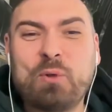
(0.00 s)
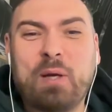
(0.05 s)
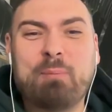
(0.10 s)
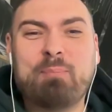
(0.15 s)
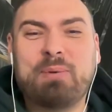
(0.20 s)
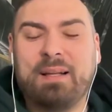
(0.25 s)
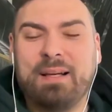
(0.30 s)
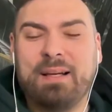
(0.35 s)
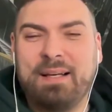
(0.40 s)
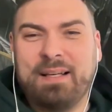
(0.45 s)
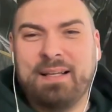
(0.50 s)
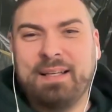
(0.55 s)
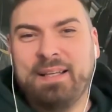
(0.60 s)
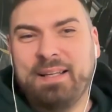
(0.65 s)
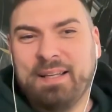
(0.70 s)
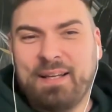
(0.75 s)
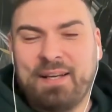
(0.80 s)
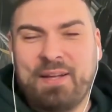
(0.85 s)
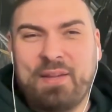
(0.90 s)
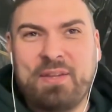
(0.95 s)
to
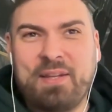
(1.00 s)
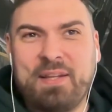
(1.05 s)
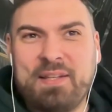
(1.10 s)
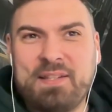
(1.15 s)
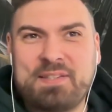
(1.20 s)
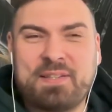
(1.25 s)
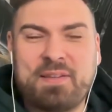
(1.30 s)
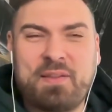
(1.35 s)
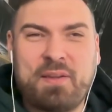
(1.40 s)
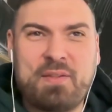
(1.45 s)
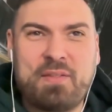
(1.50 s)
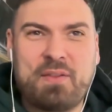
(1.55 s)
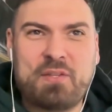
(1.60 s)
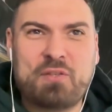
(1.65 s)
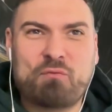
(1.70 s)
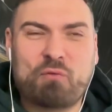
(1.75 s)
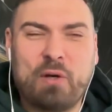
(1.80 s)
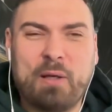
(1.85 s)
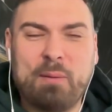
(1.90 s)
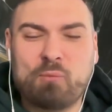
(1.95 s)
apply
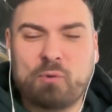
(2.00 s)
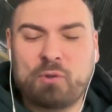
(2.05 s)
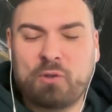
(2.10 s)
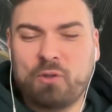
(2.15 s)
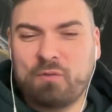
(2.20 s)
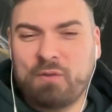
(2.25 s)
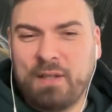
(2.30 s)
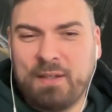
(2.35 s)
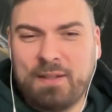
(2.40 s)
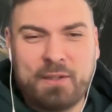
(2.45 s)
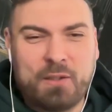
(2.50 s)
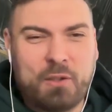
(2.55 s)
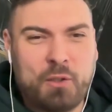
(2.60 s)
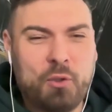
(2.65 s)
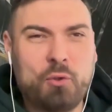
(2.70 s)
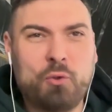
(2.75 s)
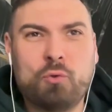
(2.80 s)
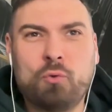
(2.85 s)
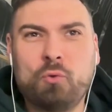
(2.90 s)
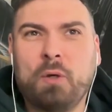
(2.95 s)
this framework of like a
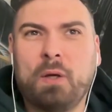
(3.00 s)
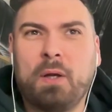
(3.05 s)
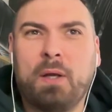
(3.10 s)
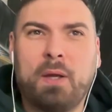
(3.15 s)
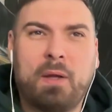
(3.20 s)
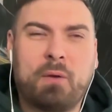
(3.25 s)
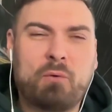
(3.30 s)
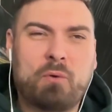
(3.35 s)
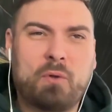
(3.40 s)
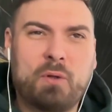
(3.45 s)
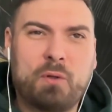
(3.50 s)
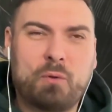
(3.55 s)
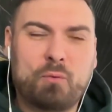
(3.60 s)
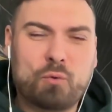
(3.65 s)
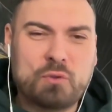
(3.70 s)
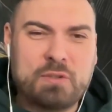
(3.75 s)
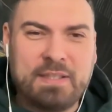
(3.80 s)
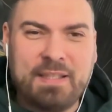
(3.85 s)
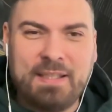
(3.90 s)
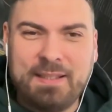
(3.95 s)
cue,
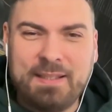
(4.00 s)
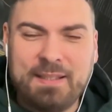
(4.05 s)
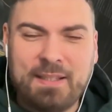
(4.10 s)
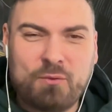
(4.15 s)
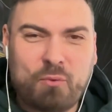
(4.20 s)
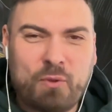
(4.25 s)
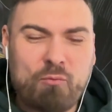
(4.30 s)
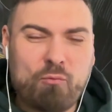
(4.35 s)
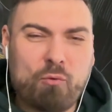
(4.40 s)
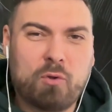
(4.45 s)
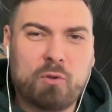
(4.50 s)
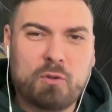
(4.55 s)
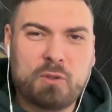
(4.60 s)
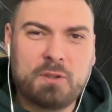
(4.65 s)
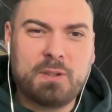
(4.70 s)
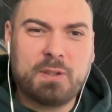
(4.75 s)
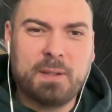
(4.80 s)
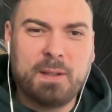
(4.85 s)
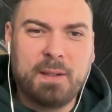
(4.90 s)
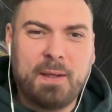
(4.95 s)
routine, and
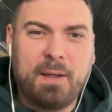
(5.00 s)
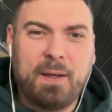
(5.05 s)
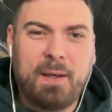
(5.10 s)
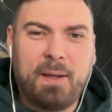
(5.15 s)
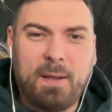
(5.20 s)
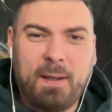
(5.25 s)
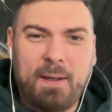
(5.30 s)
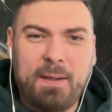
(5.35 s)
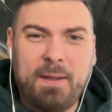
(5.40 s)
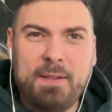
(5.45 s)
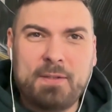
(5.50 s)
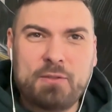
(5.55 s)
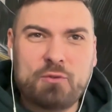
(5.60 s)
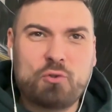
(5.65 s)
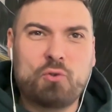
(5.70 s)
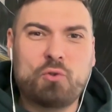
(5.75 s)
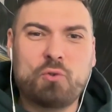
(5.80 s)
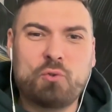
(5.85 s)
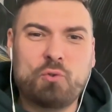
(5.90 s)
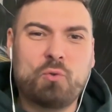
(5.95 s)
reward
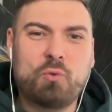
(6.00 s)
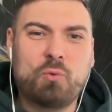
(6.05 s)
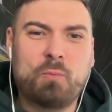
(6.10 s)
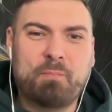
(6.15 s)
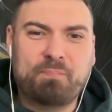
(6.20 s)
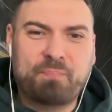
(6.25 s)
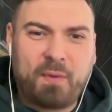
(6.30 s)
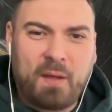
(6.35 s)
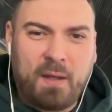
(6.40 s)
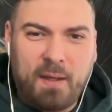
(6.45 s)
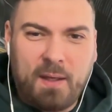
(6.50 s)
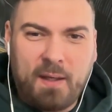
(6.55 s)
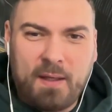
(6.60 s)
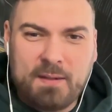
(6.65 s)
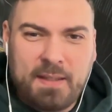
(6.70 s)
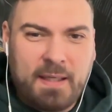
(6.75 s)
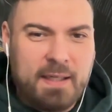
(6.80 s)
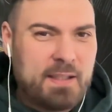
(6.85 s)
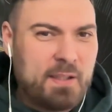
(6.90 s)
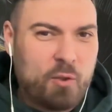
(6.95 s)
into
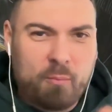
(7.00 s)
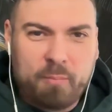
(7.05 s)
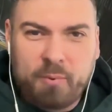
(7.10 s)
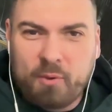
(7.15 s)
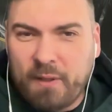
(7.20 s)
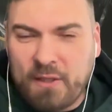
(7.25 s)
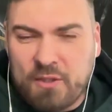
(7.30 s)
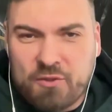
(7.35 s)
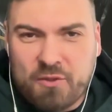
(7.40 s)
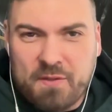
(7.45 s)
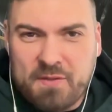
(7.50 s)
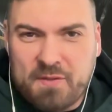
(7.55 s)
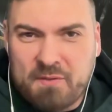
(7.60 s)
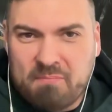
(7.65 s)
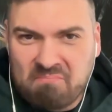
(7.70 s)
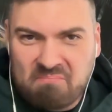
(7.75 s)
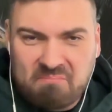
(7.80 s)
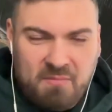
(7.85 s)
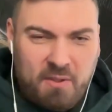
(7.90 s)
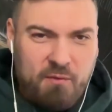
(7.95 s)
daily operations.
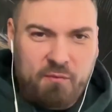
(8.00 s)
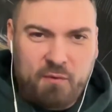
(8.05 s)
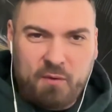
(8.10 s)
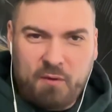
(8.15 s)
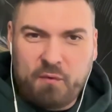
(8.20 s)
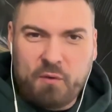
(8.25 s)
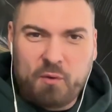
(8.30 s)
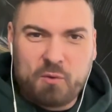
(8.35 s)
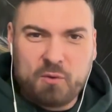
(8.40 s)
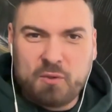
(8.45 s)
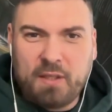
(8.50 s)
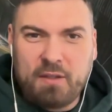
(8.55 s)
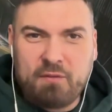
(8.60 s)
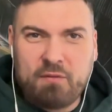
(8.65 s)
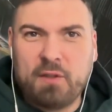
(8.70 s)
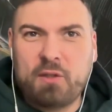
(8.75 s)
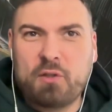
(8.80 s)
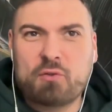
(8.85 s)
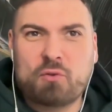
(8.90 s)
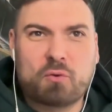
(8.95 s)
If you could give
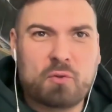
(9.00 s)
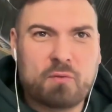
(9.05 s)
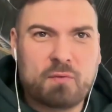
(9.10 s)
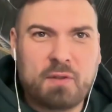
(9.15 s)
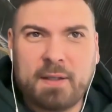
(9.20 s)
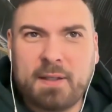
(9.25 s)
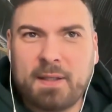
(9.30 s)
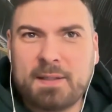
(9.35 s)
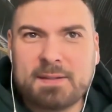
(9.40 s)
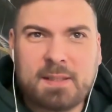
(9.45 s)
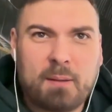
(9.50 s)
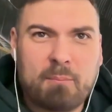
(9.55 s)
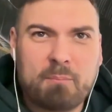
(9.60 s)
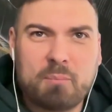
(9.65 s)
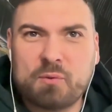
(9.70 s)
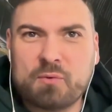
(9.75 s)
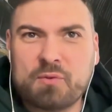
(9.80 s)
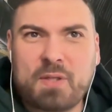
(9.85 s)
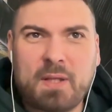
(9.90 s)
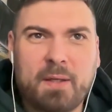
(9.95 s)
any sort of like
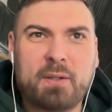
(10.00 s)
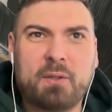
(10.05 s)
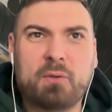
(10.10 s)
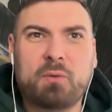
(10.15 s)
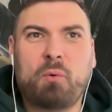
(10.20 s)
examples, like